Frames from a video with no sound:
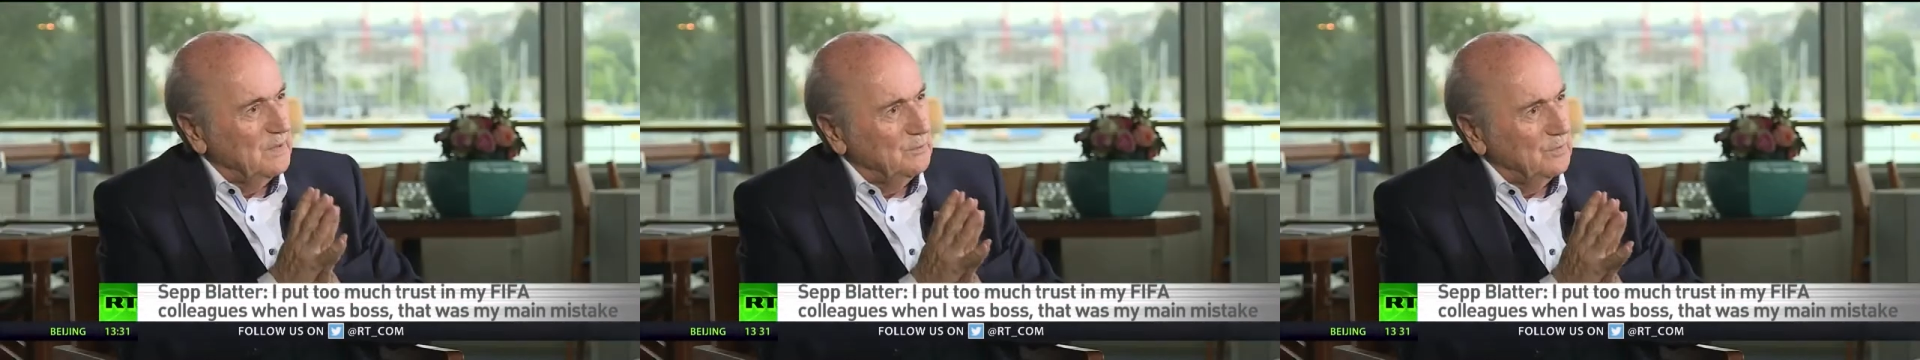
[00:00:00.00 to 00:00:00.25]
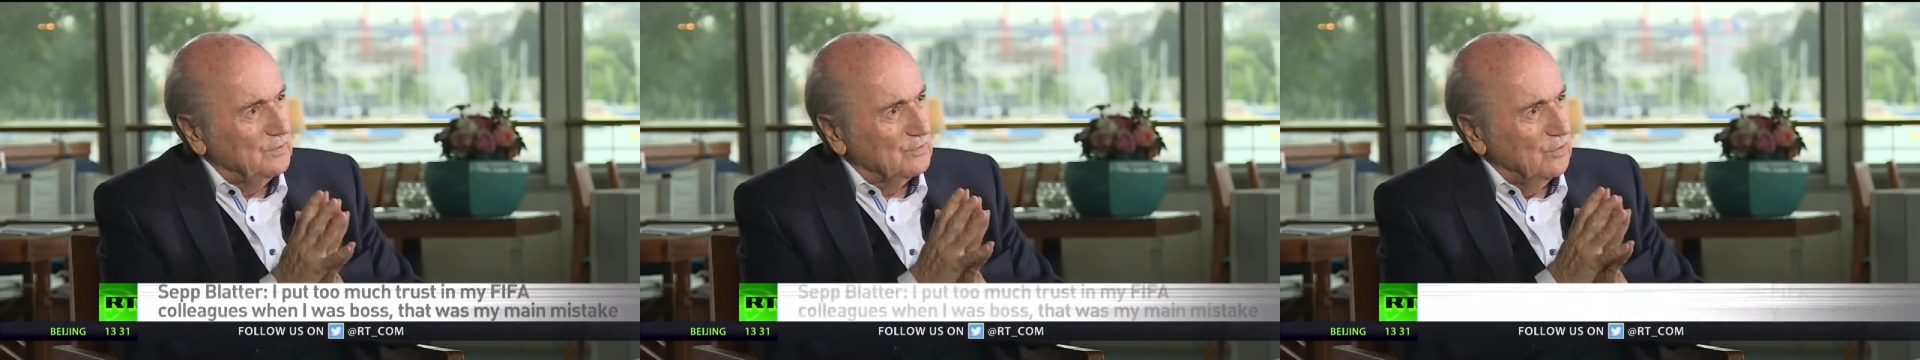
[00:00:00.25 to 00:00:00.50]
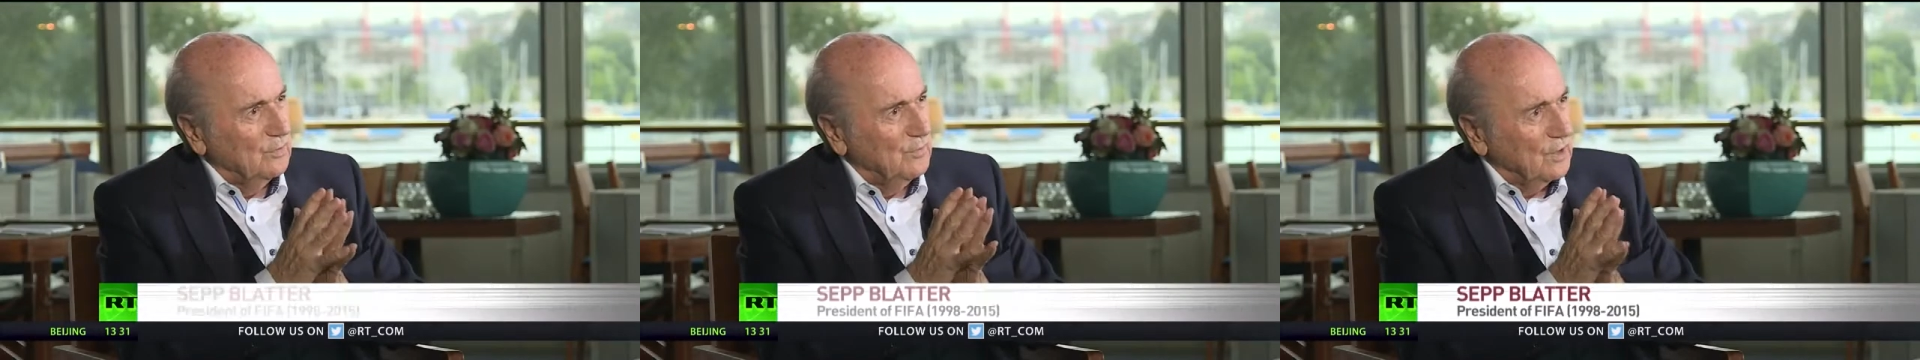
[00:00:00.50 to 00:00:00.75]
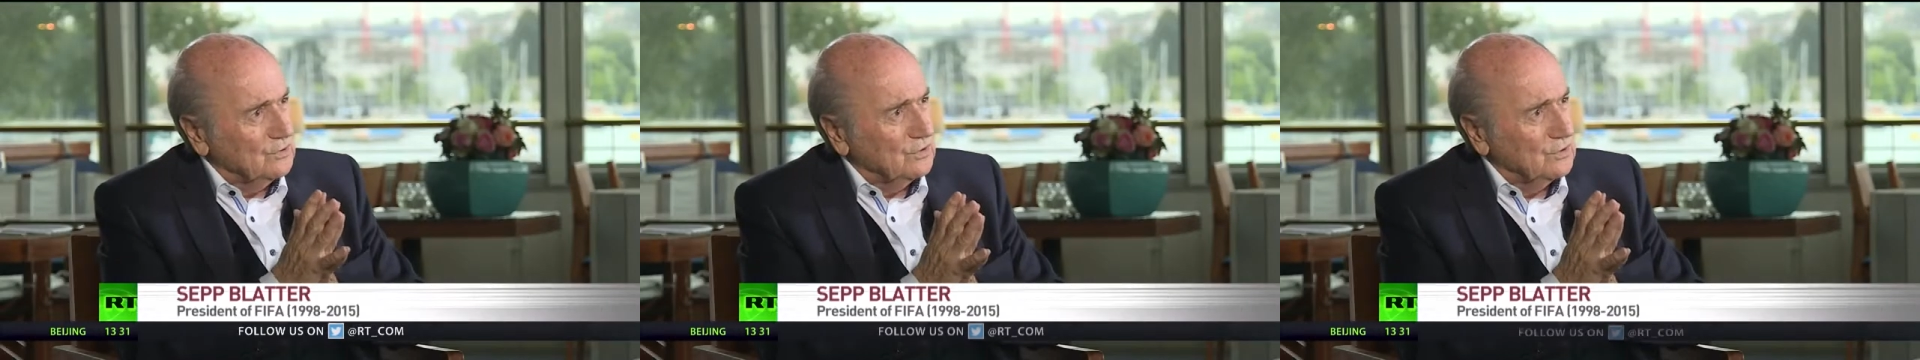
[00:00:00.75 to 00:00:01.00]
people so
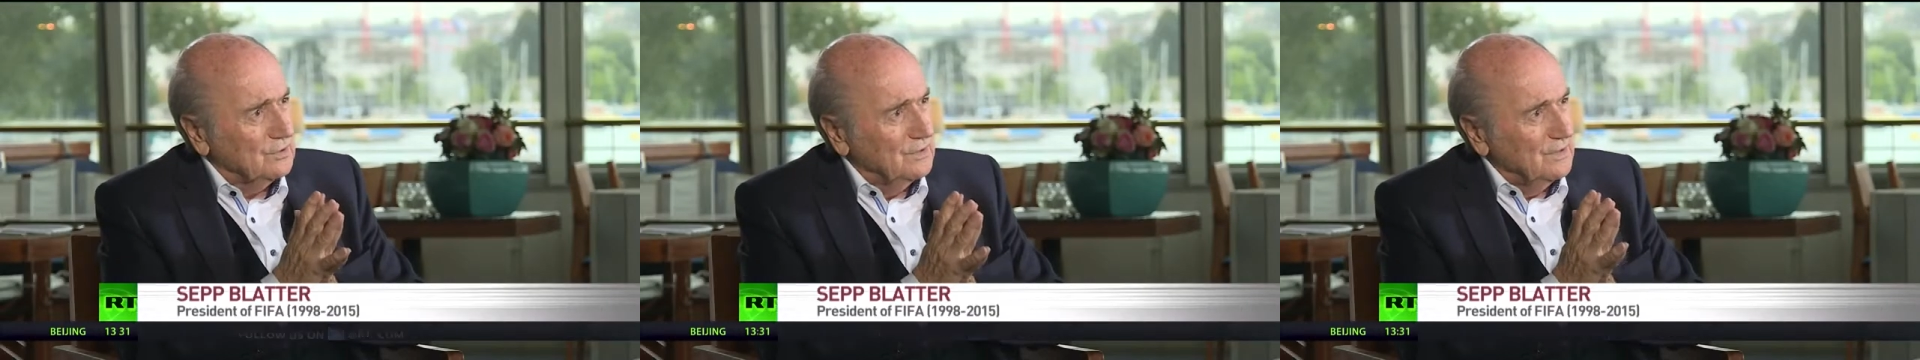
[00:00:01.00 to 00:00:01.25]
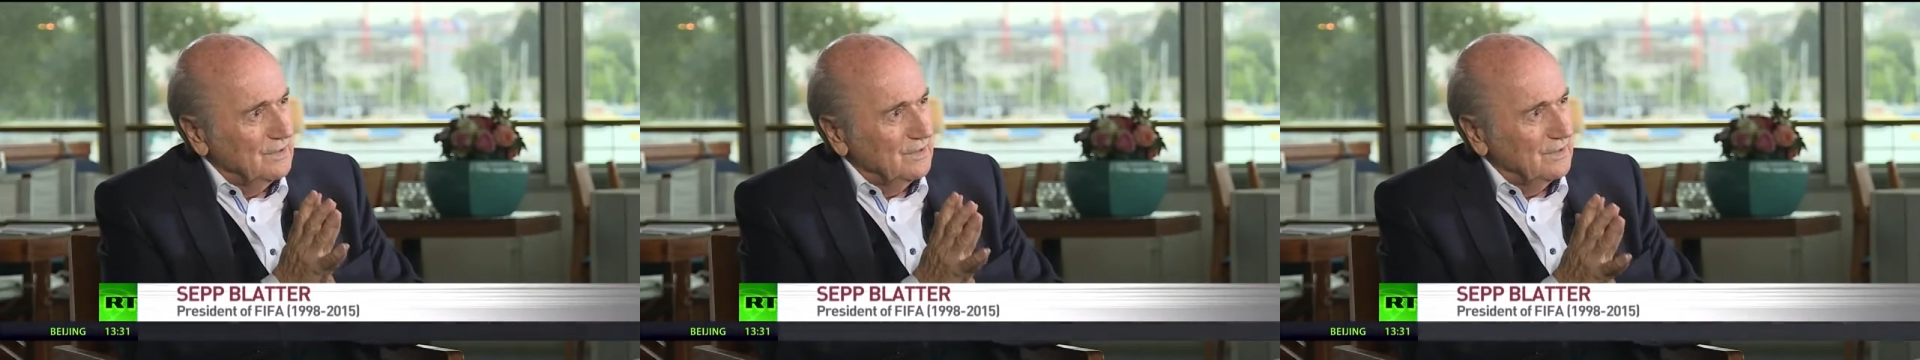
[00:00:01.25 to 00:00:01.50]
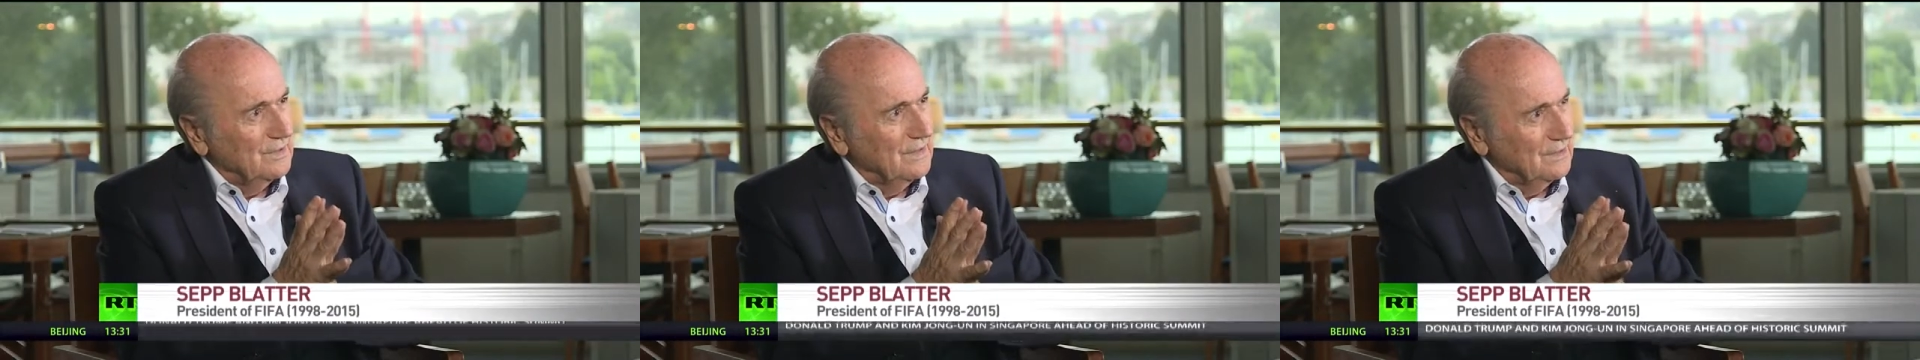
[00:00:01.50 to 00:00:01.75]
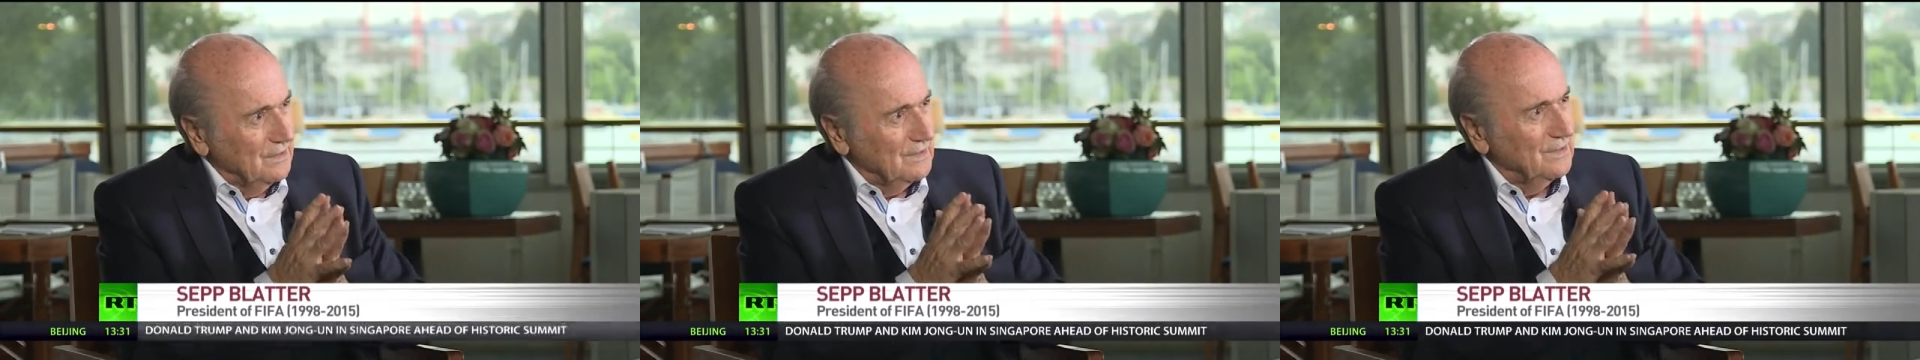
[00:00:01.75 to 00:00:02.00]
much
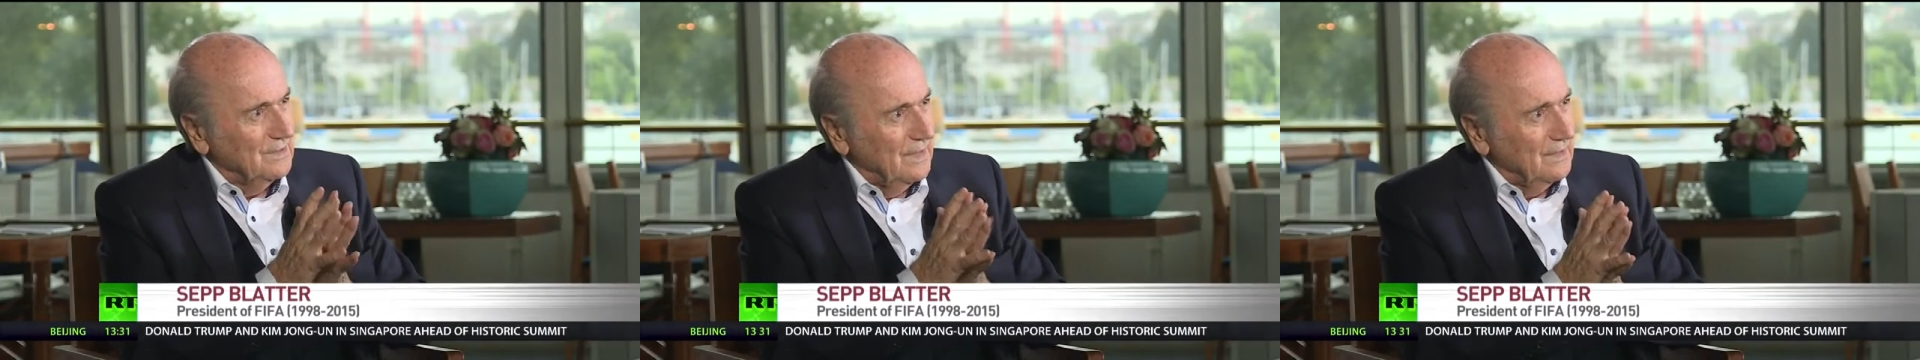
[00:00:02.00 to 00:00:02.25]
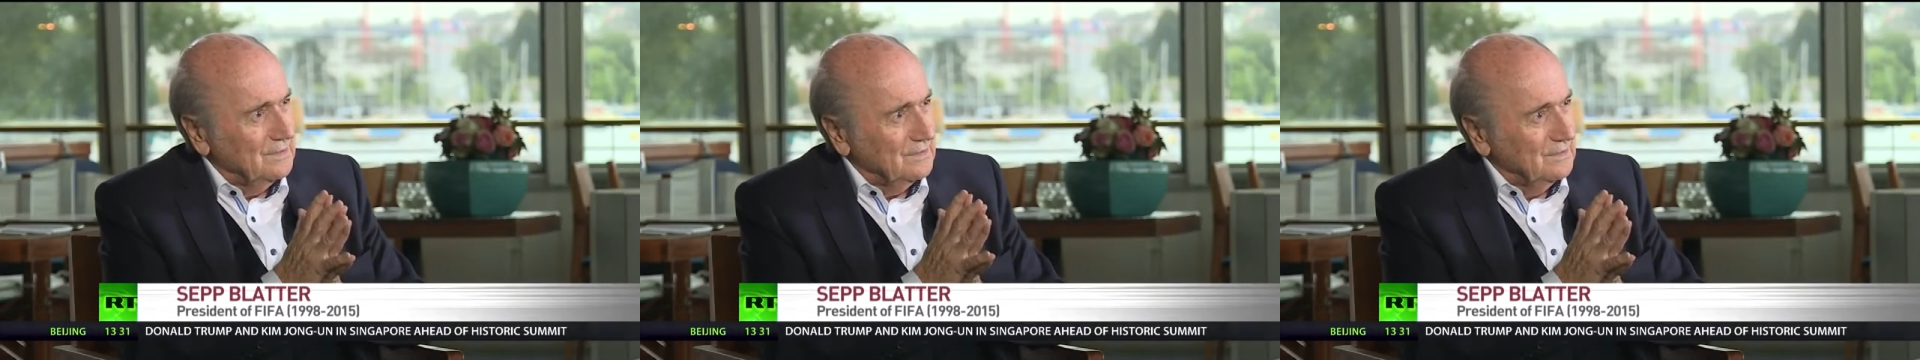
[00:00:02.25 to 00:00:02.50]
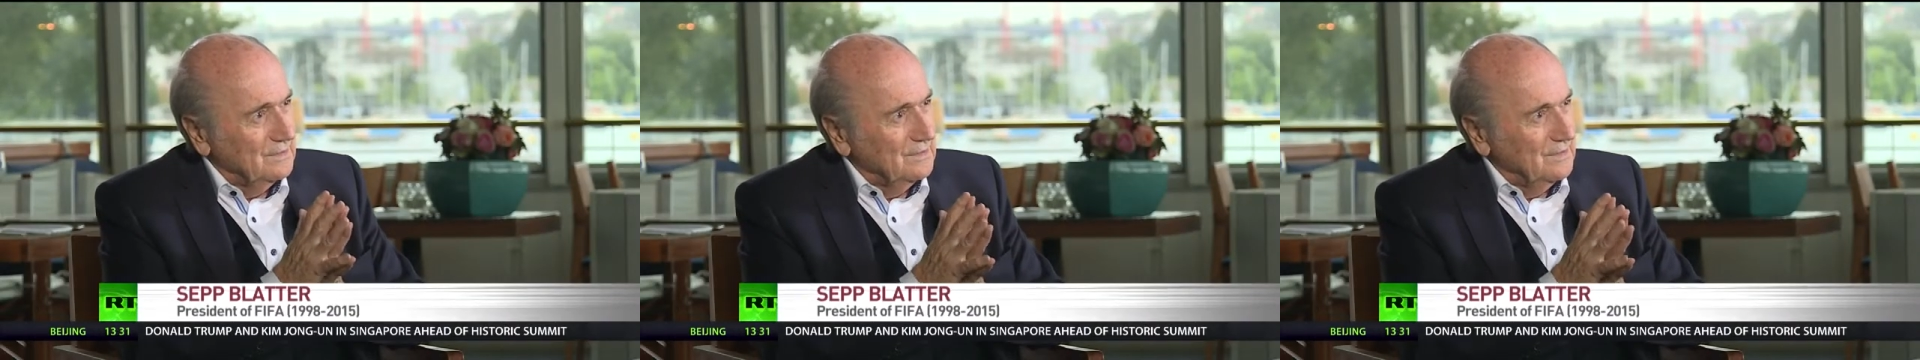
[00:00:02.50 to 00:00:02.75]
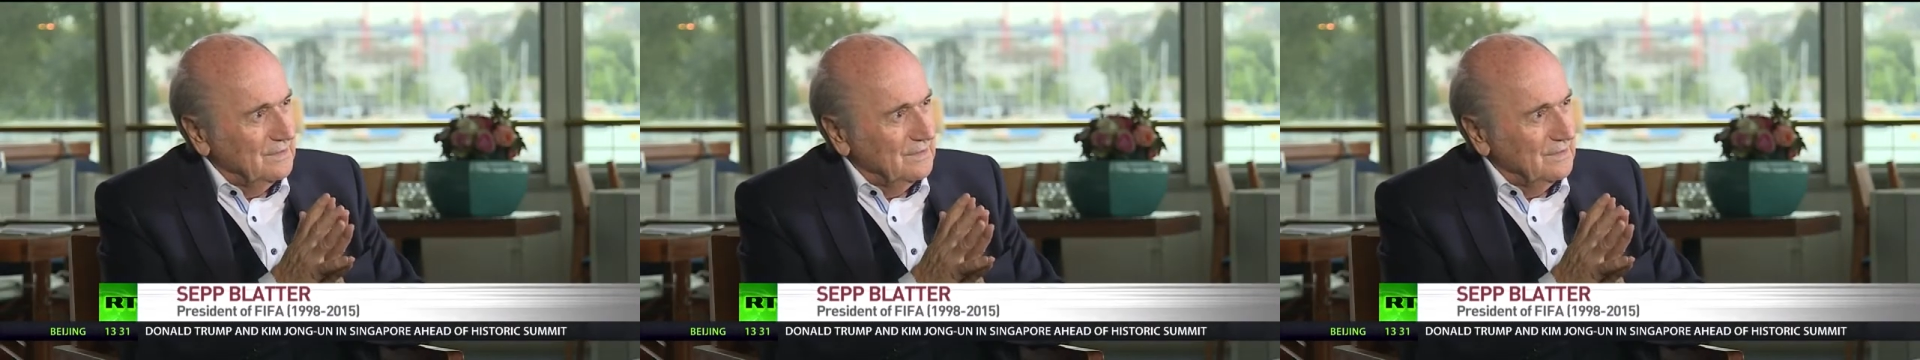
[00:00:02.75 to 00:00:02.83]
that at the end,